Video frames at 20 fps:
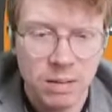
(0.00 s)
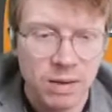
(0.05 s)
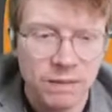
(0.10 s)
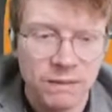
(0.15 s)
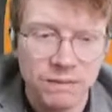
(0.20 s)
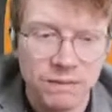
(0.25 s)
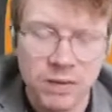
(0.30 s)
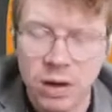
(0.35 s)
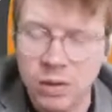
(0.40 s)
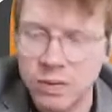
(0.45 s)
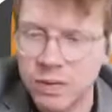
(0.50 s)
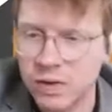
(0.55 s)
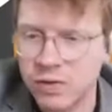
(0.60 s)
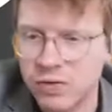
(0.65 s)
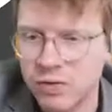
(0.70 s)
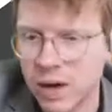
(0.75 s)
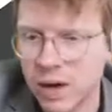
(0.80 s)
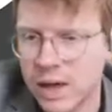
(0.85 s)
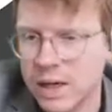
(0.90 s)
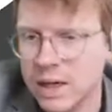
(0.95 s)
able to float the
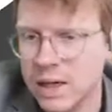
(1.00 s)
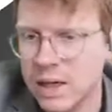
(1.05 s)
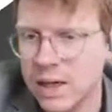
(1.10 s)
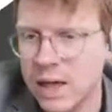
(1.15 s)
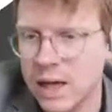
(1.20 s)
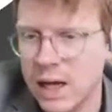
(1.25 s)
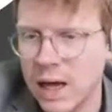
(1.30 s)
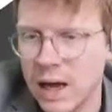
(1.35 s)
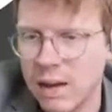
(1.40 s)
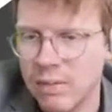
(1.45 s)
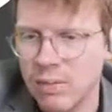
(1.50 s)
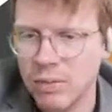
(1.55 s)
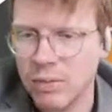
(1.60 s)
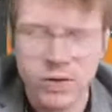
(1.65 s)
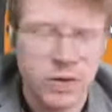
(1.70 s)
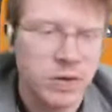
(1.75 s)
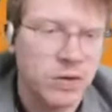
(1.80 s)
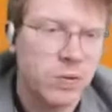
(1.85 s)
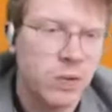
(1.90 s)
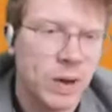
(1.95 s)
train,
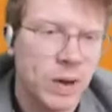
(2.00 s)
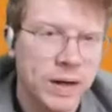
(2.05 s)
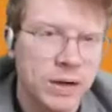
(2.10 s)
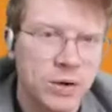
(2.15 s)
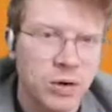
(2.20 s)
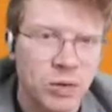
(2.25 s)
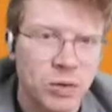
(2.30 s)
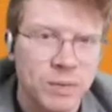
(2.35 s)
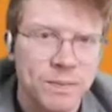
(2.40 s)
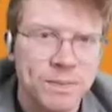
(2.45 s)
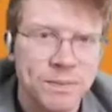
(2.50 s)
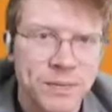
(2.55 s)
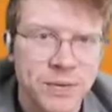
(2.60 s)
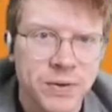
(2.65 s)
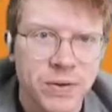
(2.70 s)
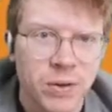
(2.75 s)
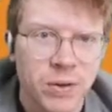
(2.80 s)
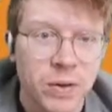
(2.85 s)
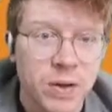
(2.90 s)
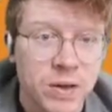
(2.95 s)
which is quite cool.
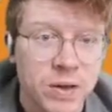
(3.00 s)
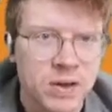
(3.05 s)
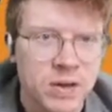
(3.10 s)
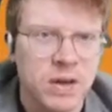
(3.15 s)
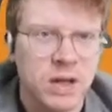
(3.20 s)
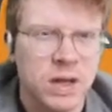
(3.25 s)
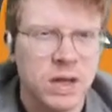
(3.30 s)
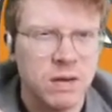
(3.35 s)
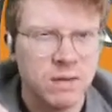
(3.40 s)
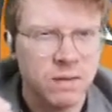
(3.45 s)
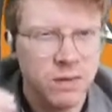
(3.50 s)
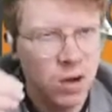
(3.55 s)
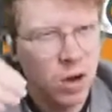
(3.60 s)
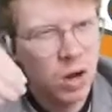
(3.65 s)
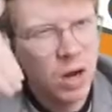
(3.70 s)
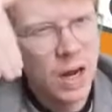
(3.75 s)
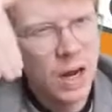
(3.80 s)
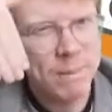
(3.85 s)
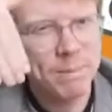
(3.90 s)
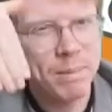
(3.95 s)
So essentially you've
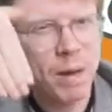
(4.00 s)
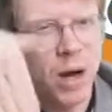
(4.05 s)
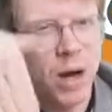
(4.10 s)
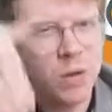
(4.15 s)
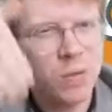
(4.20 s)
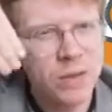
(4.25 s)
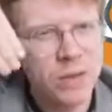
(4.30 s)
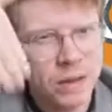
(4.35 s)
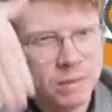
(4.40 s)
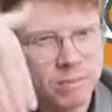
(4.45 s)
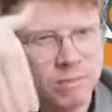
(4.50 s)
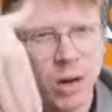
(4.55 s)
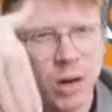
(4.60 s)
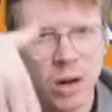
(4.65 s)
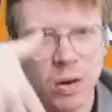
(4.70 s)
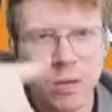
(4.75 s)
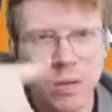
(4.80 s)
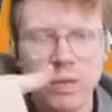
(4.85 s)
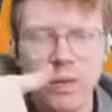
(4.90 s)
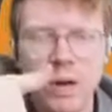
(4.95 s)
got opposing
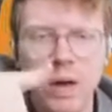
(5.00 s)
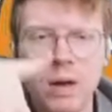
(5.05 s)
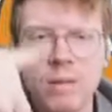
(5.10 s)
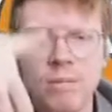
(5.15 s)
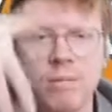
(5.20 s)
poles